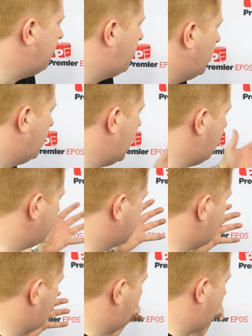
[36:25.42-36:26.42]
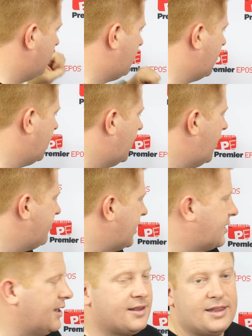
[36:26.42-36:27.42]
import label styles, you can load
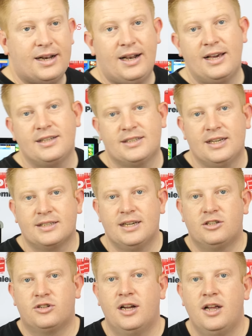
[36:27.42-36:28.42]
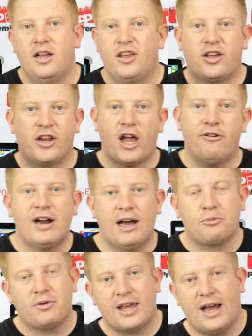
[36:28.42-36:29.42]
existing lists, etc. You can go
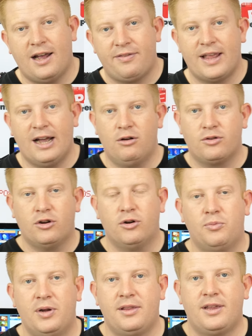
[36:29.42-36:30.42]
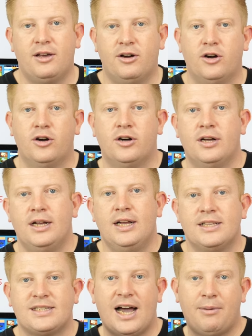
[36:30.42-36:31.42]
around with your handheld or with your
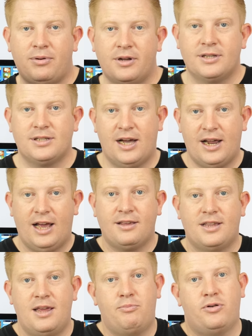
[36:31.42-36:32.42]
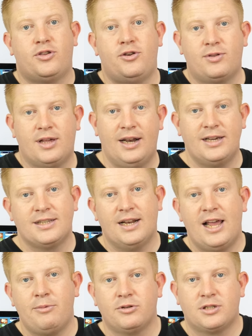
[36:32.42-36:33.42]
tablet and actually produce a list of
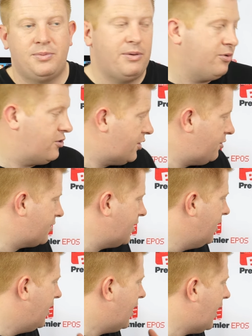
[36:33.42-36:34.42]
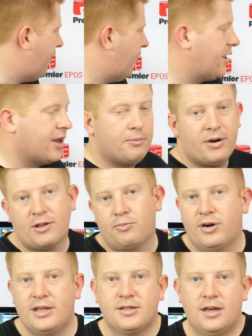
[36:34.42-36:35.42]
labels to be produced, and then you can press
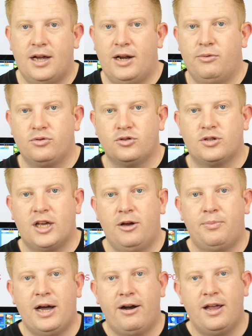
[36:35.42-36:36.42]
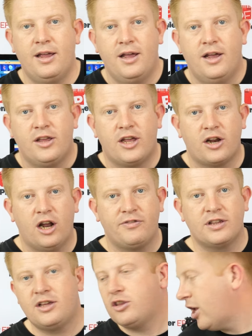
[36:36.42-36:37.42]
print and it will just go about it. You can
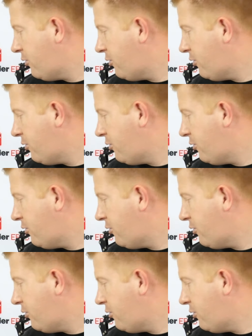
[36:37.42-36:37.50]
obviously do